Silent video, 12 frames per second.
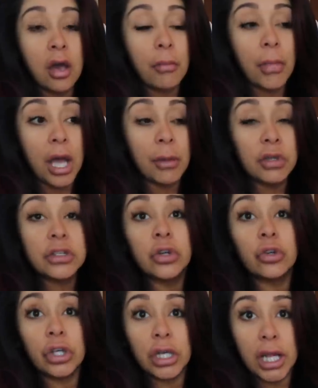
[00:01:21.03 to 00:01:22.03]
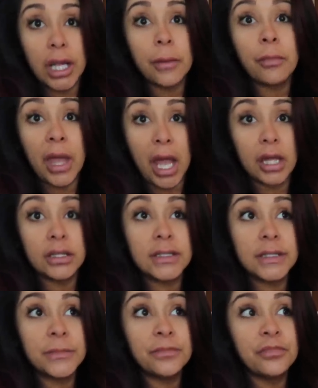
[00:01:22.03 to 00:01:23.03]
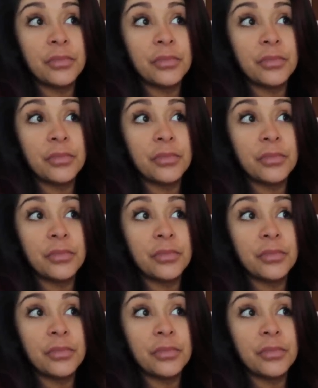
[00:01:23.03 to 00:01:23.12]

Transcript: my maternity pants